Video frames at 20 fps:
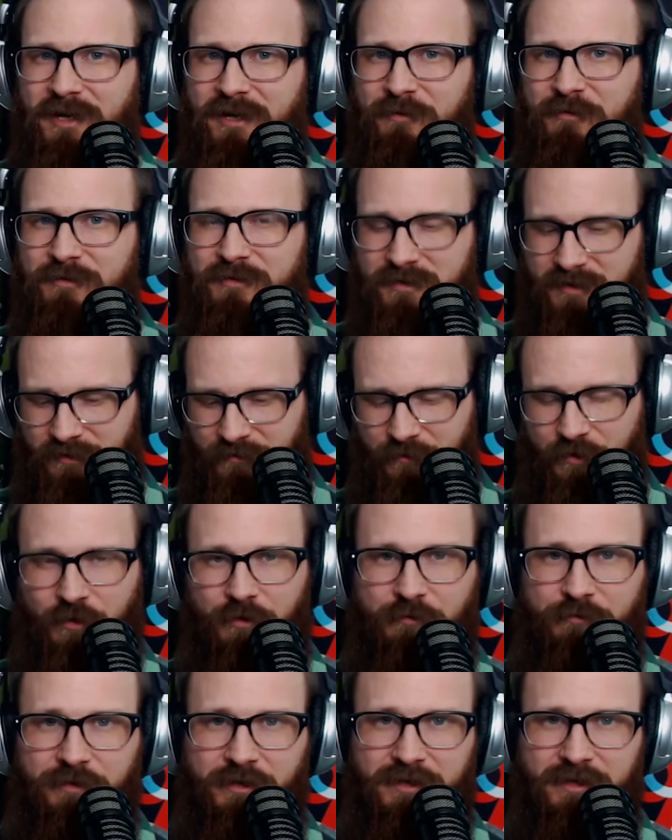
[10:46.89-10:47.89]
I was
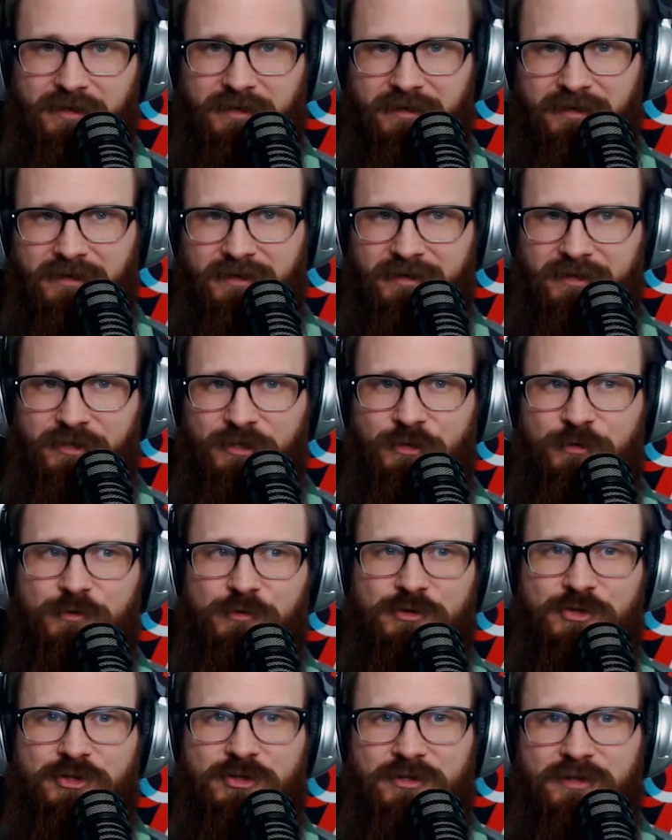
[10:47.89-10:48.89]
involved in a
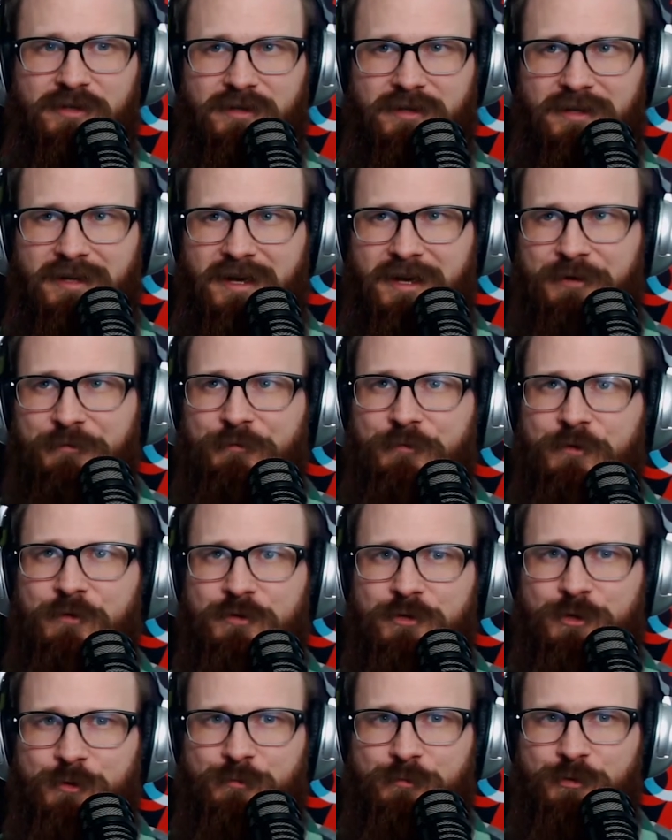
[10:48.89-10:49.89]
huge
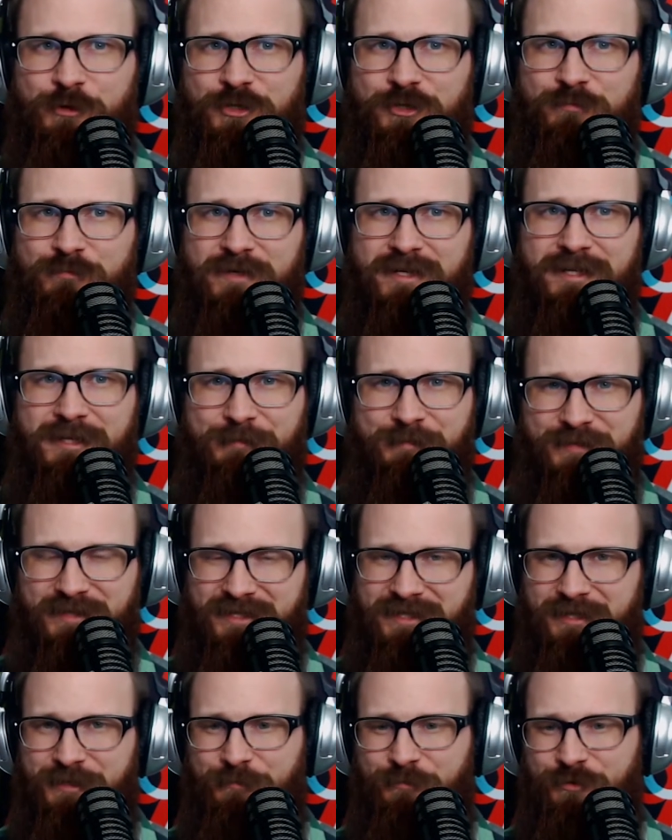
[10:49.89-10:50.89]
effort to push memes
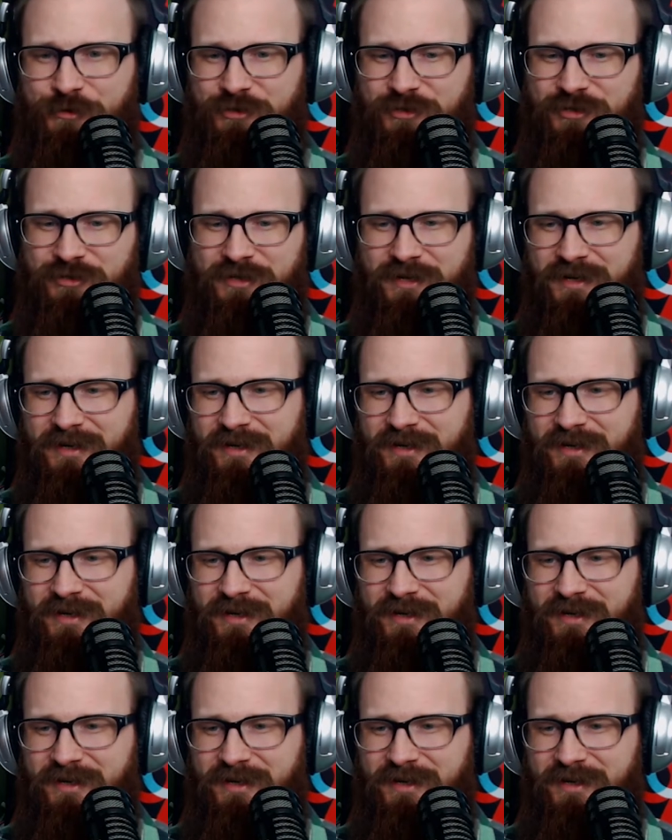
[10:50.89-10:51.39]
and to push